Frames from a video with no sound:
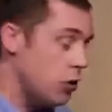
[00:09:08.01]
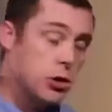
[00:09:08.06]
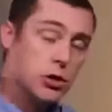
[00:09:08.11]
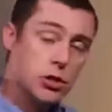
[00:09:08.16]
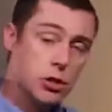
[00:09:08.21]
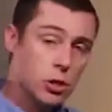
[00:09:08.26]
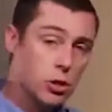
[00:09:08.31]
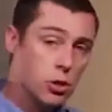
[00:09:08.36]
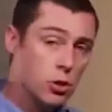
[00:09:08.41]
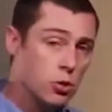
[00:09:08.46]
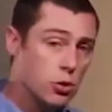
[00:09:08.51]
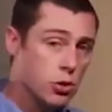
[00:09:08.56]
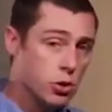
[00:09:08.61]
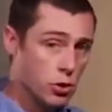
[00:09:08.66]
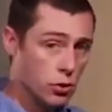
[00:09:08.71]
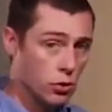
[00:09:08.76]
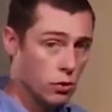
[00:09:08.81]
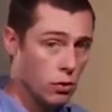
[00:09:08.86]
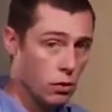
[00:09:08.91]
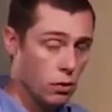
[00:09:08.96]
The
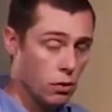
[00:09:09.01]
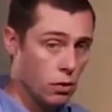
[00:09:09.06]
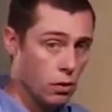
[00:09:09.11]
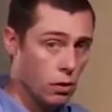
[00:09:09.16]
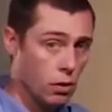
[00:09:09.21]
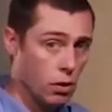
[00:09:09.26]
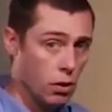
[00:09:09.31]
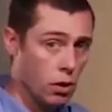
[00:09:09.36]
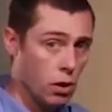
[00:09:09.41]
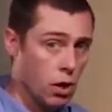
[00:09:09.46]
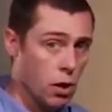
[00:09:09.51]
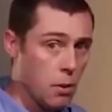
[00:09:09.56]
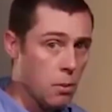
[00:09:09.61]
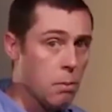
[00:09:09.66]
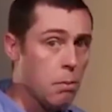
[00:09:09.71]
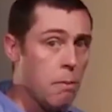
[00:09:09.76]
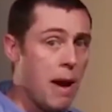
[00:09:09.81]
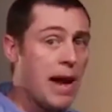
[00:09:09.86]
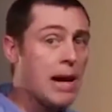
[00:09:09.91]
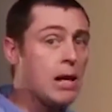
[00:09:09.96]
solution
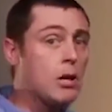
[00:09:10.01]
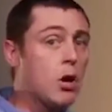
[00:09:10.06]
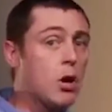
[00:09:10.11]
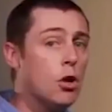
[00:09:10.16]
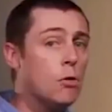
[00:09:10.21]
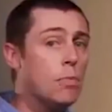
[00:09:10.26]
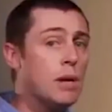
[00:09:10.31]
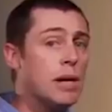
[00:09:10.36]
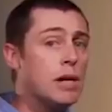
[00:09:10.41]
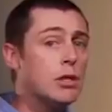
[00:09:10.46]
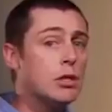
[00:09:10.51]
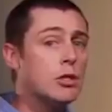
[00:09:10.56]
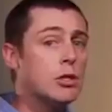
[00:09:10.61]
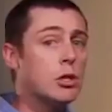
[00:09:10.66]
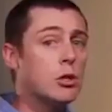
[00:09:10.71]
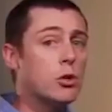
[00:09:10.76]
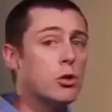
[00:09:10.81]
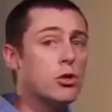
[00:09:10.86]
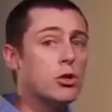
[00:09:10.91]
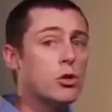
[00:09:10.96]
may not be the
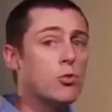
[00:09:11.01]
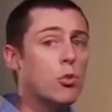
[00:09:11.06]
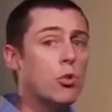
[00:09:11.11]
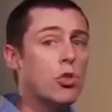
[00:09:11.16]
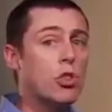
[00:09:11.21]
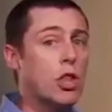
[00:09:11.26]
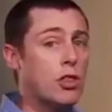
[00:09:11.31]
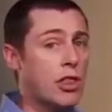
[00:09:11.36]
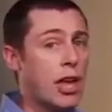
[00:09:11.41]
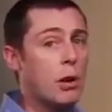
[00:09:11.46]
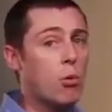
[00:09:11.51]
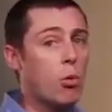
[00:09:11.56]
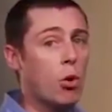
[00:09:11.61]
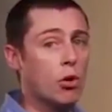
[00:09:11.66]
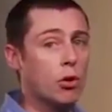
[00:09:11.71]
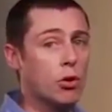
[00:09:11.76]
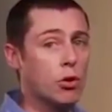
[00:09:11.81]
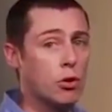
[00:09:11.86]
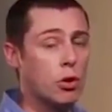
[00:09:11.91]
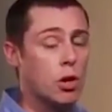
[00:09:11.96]
solution that they
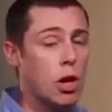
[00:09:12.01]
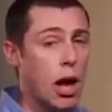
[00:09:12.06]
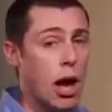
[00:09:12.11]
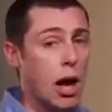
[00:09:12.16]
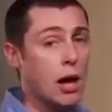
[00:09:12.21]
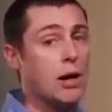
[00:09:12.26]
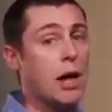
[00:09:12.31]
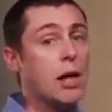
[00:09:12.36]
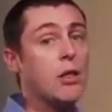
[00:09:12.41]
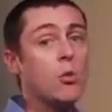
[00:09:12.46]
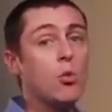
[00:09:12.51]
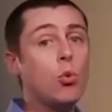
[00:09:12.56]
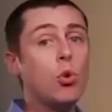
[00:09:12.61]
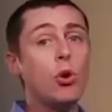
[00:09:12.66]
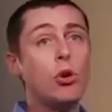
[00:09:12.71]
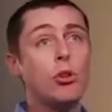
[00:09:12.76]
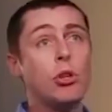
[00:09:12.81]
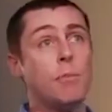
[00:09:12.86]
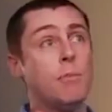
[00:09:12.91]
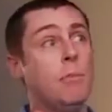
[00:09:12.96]
wanted. Another
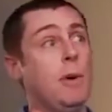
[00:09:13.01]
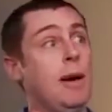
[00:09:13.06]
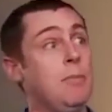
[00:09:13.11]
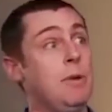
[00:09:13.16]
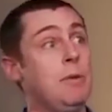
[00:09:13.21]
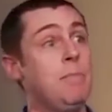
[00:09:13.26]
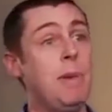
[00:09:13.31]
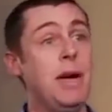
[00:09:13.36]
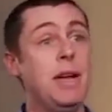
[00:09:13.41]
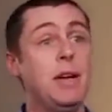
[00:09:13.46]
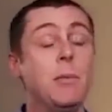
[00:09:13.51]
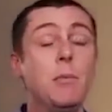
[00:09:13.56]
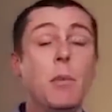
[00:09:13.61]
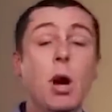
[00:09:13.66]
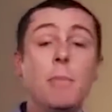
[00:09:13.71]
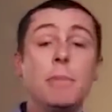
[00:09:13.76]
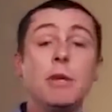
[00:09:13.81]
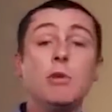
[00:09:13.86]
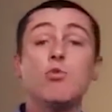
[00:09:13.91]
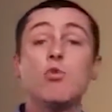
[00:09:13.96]
word that might be better
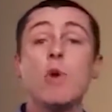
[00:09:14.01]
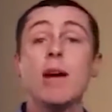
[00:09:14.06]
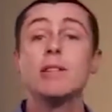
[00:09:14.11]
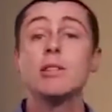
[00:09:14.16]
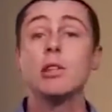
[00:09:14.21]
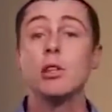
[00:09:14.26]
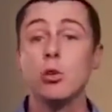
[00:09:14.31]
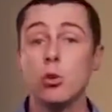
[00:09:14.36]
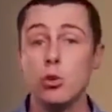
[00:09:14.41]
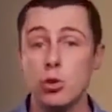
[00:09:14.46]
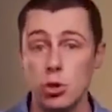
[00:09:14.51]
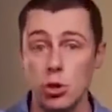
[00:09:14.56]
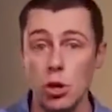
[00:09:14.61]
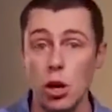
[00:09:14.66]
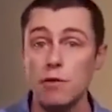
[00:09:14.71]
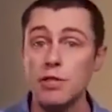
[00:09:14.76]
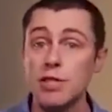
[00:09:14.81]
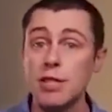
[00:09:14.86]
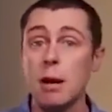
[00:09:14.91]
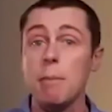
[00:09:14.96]
might be
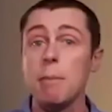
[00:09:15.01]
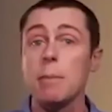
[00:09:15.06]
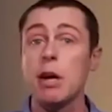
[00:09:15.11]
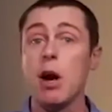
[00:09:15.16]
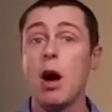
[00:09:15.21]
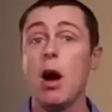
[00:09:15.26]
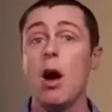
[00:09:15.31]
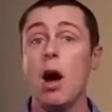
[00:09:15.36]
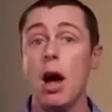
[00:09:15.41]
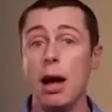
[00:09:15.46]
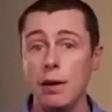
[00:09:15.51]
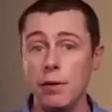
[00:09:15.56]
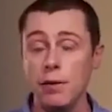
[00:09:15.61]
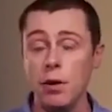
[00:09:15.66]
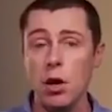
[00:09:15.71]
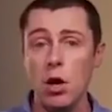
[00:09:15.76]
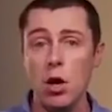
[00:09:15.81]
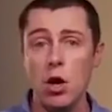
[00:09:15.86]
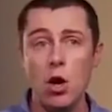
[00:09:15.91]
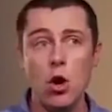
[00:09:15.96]
resolution of some
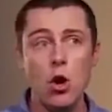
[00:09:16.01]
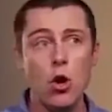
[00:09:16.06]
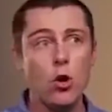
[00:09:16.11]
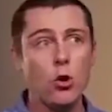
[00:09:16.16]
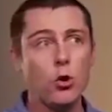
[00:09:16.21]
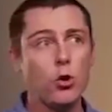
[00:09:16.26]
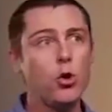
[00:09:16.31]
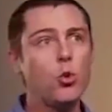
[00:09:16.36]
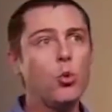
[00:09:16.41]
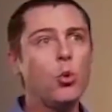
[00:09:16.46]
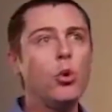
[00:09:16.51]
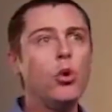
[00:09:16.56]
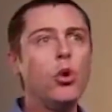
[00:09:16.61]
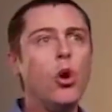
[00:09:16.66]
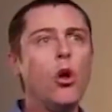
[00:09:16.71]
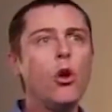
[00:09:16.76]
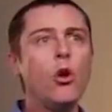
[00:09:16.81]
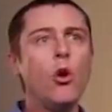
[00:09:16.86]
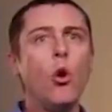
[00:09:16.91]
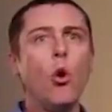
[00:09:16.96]
kind. You will
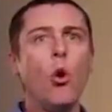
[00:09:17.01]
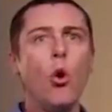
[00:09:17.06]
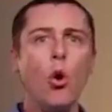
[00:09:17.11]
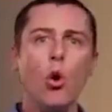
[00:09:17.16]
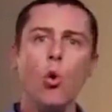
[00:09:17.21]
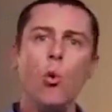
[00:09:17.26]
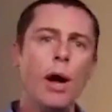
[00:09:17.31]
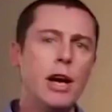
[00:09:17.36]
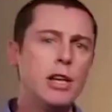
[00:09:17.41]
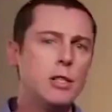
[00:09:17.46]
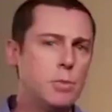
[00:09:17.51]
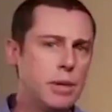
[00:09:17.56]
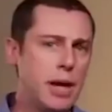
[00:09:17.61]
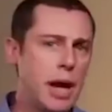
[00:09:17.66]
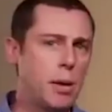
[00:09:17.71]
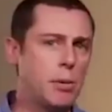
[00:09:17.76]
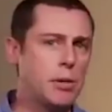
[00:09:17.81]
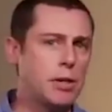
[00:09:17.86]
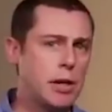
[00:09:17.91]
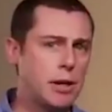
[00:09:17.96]
not always
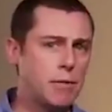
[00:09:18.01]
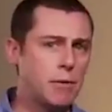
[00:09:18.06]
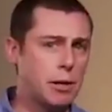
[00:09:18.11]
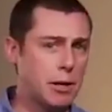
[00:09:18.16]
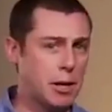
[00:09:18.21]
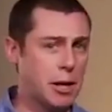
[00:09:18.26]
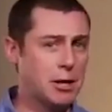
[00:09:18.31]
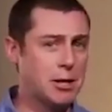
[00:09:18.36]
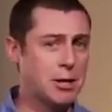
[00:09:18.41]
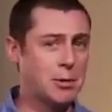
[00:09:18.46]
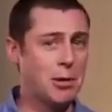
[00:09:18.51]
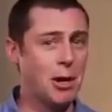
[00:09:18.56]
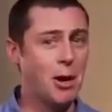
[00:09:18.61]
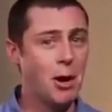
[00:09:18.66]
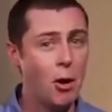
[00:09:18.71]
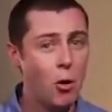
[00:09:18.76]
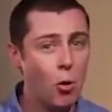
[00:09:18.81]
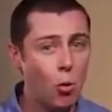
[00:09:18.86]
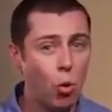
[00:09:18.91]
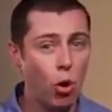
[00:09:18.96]
be able to give the
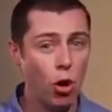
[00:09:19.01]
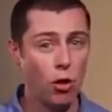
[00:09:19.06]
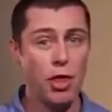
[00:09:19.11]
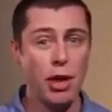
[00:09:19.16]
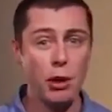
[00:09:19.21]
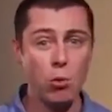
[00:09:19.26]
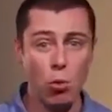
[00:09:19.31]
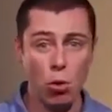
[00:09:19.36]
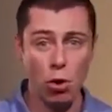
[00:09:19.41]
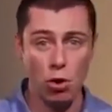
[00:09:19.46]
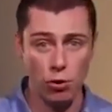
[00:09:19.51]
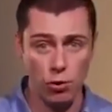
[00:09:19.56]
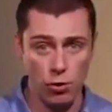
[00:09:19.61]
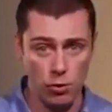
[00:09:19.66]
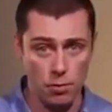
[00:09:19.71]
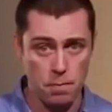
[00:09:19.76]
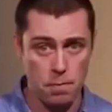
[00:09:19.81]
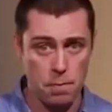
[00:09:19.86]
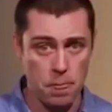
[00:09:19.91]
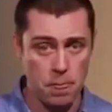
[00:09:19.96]
customer what they want.